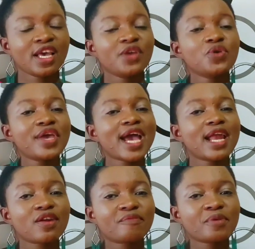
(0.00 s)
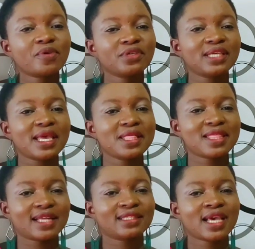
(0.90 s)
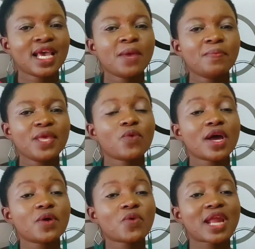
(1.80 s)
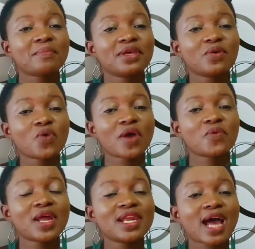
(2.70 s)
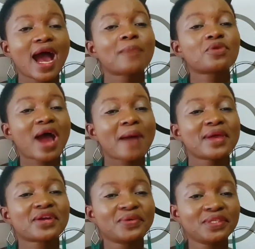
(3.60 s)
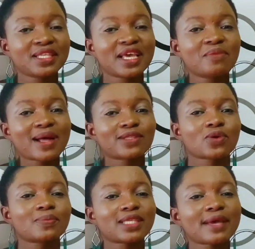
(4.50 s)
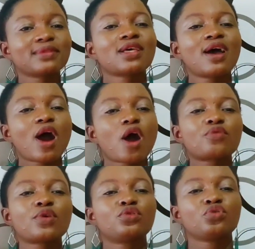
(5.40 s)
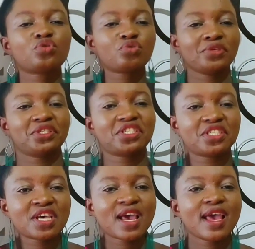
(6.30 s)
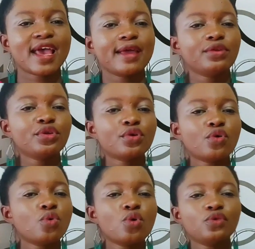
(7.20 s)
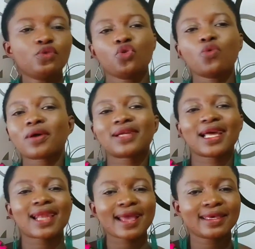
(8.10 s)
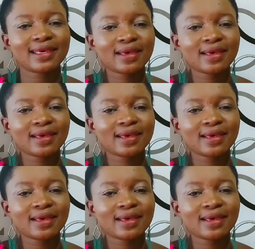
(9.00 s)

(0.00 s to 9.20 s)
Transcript: You hear a lot of people saying that me when, when i'm a when, when i'm not i'm a christian but sometimes i would want to switch and you know do what i like